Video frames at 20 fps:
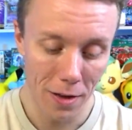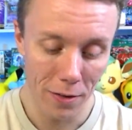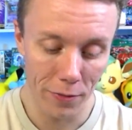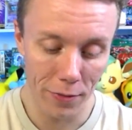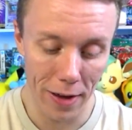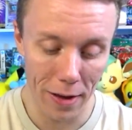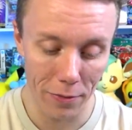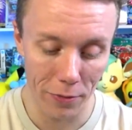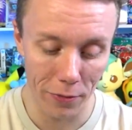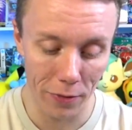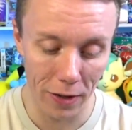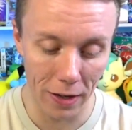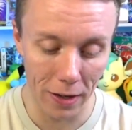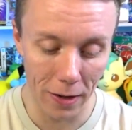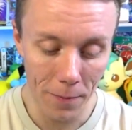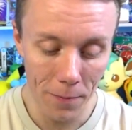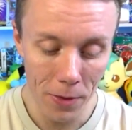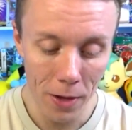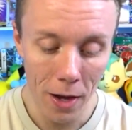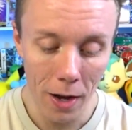
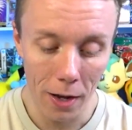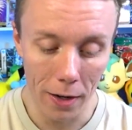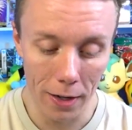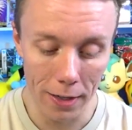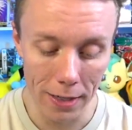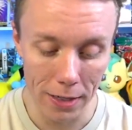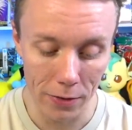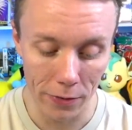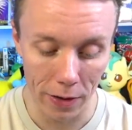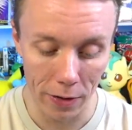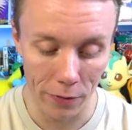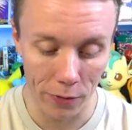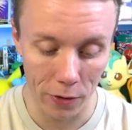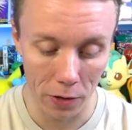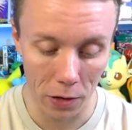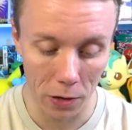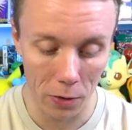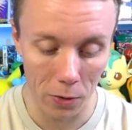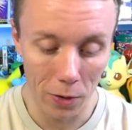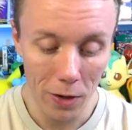Fanfi, an identified
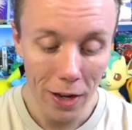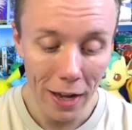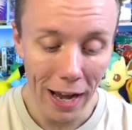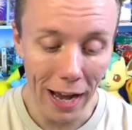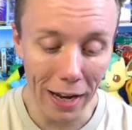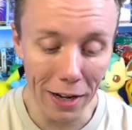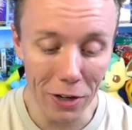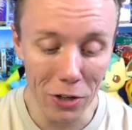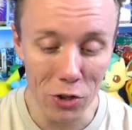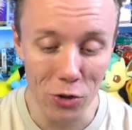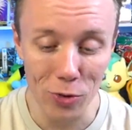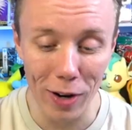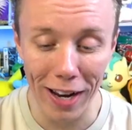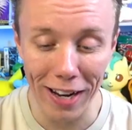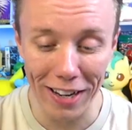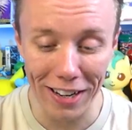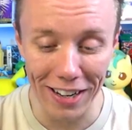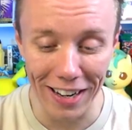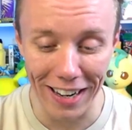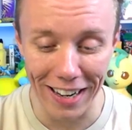fossil, and a
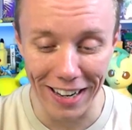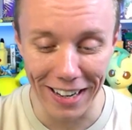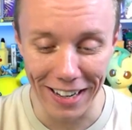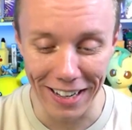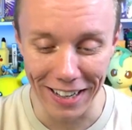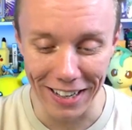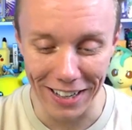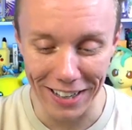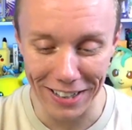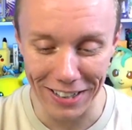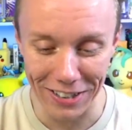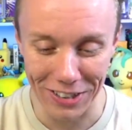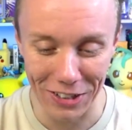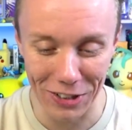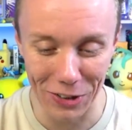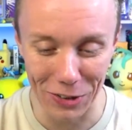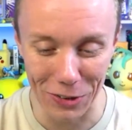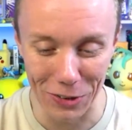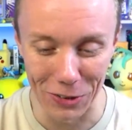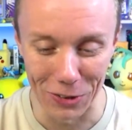Dragonite! Oh,
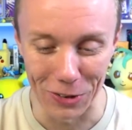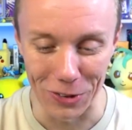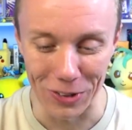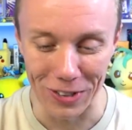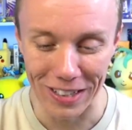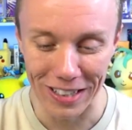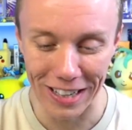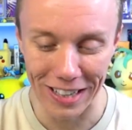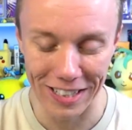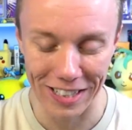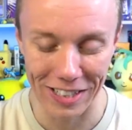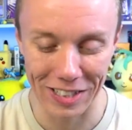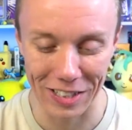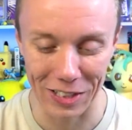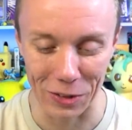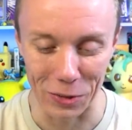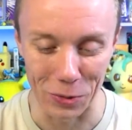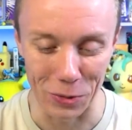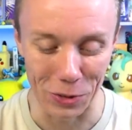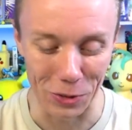cool! That's
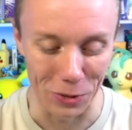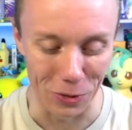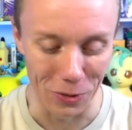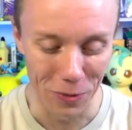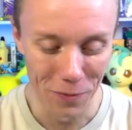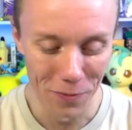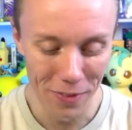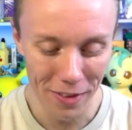so cool.